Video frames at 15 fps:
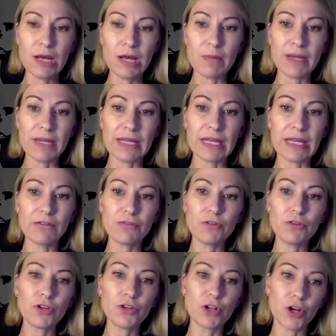but if
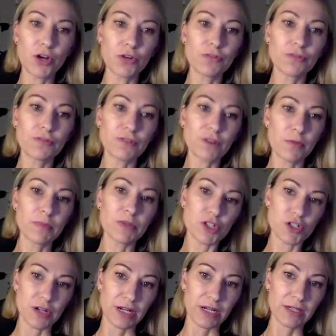you go from
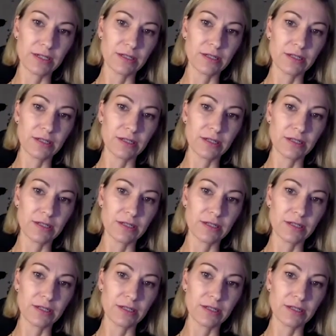matric